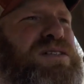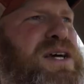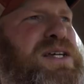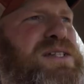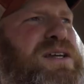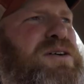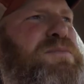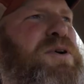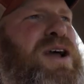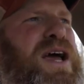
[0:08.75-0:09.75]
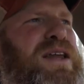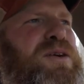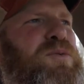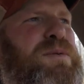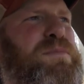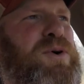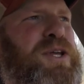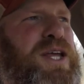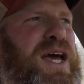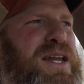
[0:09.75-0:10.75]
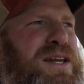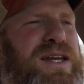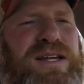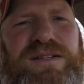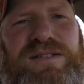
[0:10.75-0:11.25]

He's at home cracking the whip on the editing.